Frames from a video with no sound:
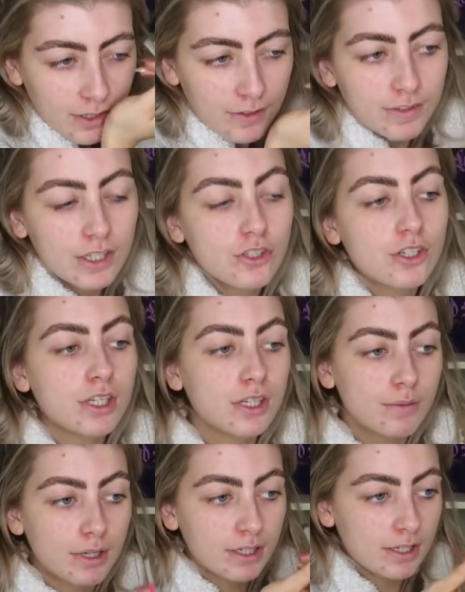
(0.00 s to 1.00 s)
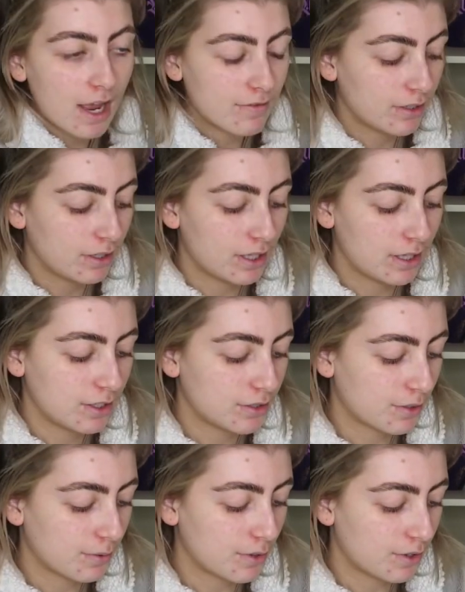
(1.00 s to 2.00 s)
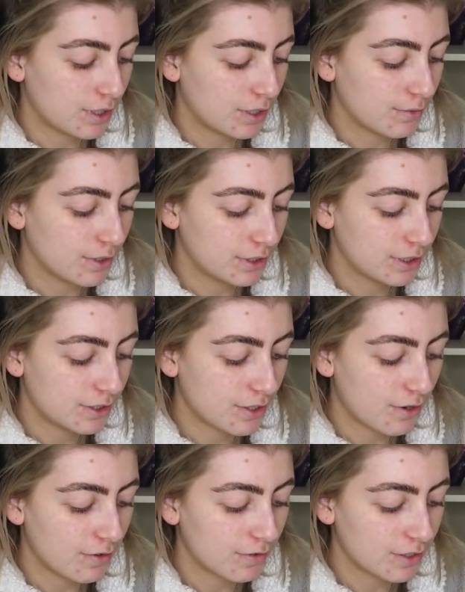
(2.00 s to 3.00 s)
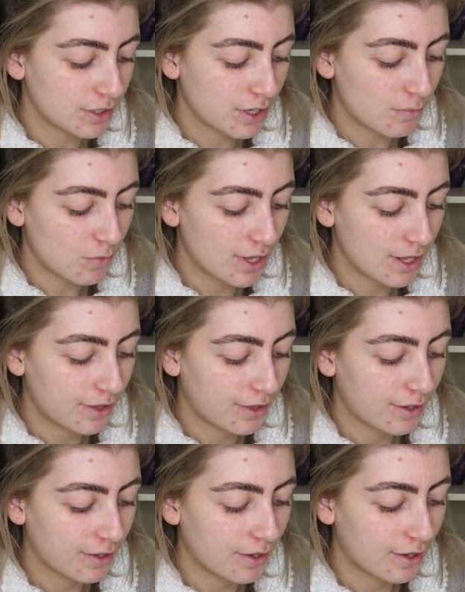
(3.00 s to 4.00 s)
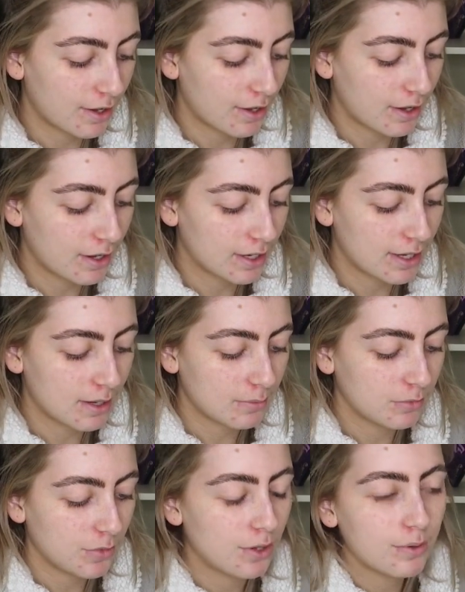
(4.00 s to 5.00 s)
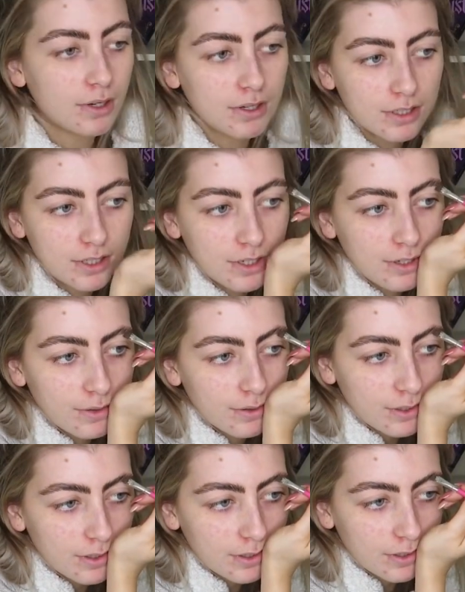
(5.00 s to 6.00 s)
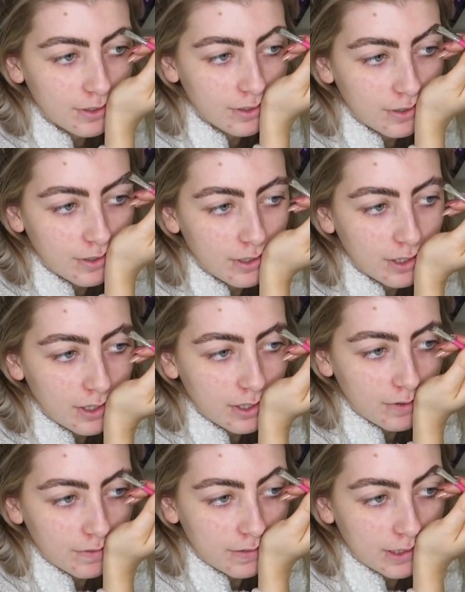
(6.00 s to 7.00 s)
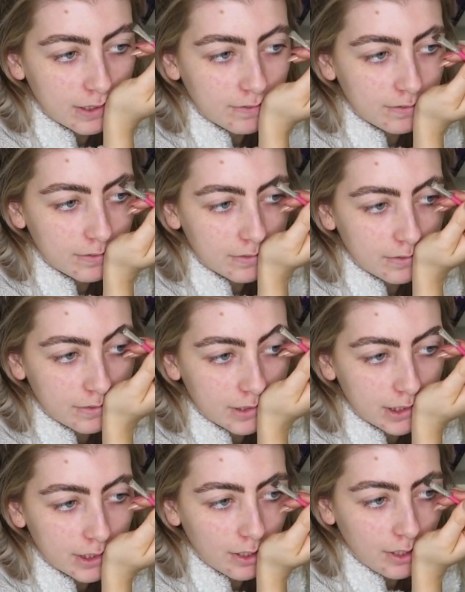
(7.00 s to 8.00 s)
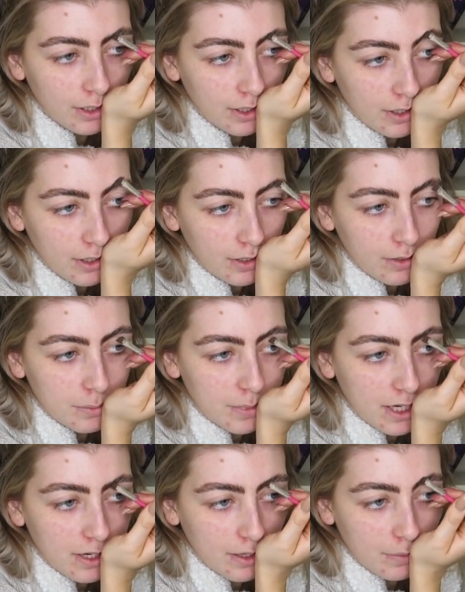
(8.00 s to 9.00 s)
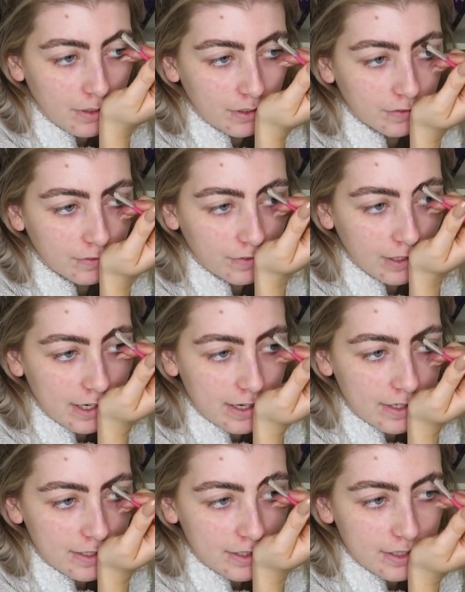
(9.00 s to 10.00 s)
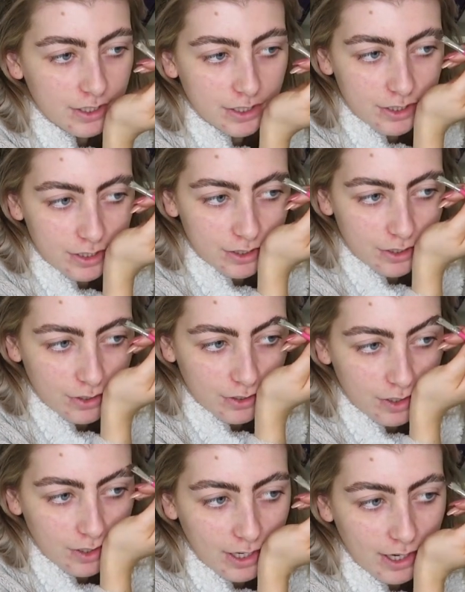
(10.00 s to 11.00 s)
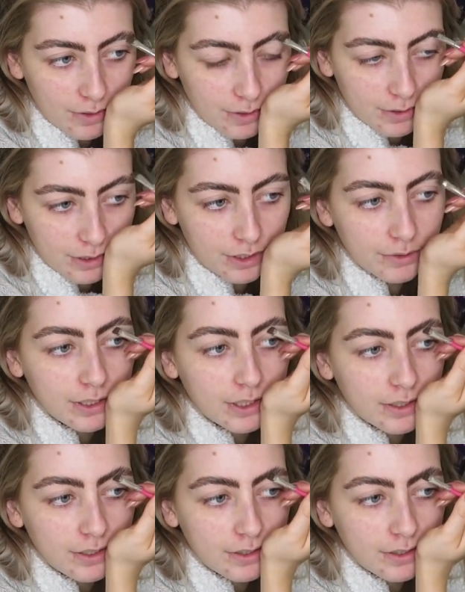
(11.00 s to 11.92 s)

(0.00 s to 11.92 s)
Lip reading: Eventually, when everything that's going on in the world is over and done with, I am going to film makeup on friends just to show you how I would do it